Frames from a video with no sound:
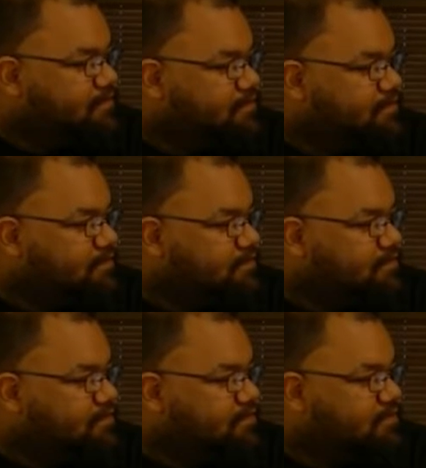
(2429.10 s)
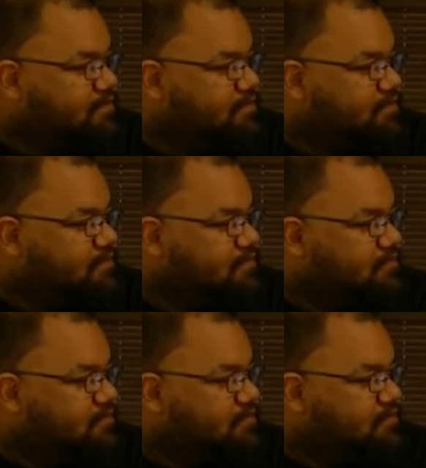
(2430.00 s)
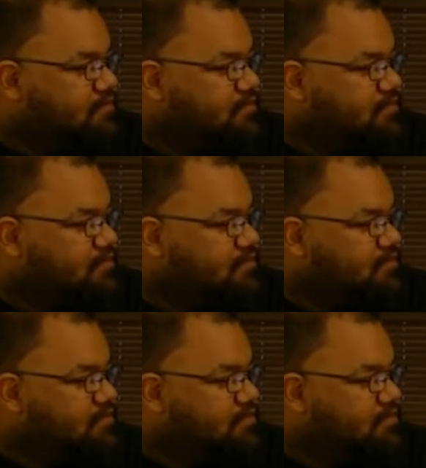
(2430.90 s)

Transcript: [no speech]